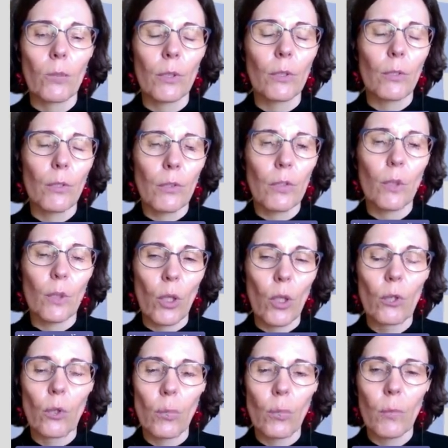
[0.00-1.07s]
it is
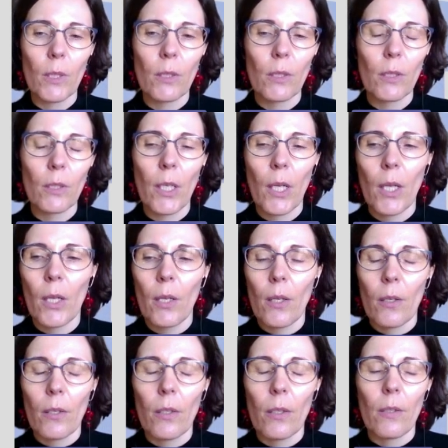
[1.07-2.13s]
not submitted,
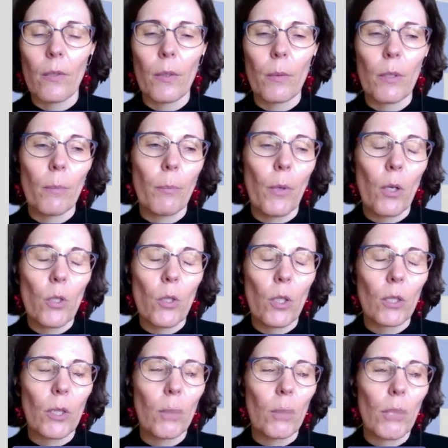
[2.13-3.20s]
the
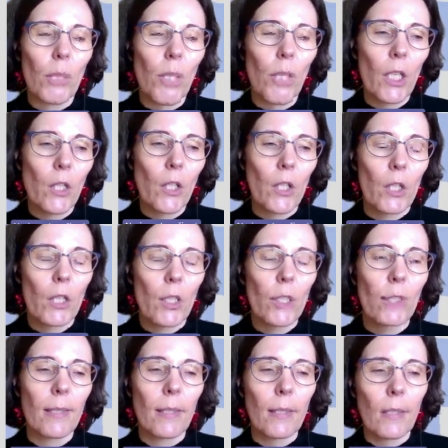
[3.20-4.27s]
project application
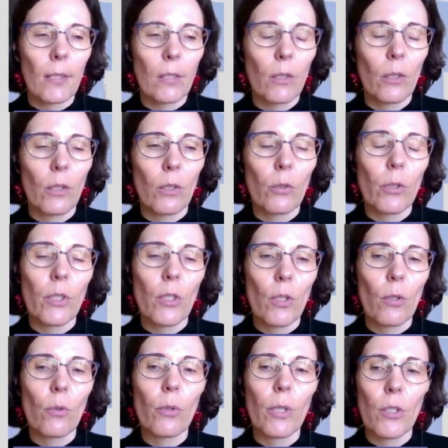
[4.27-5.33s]
is
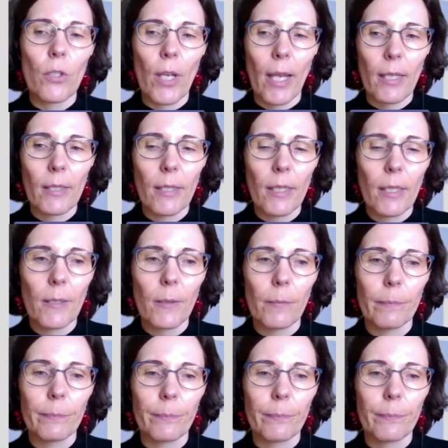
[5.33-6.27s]
rejected,